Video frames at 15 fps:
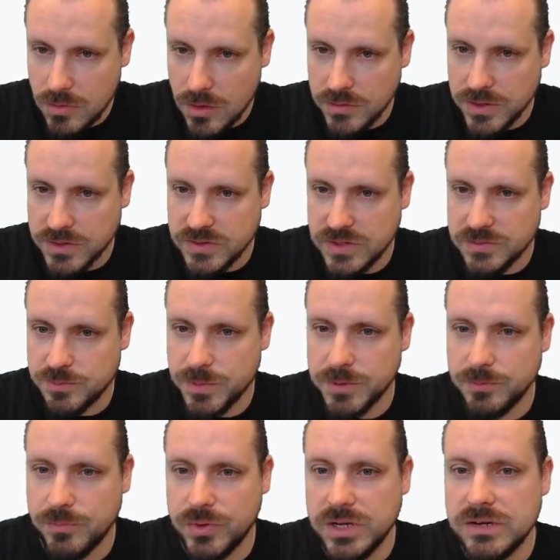This has
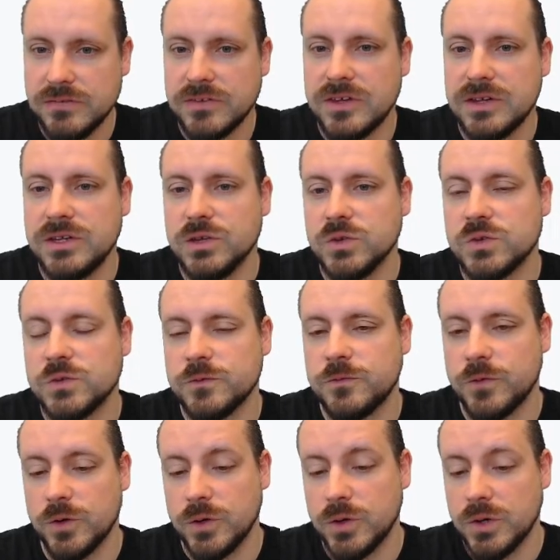been previously used
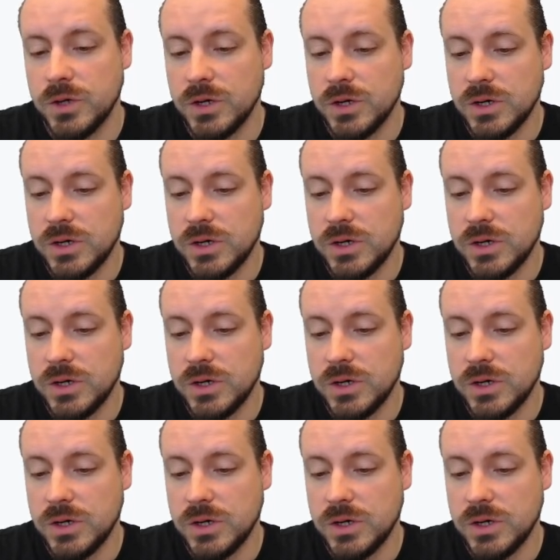for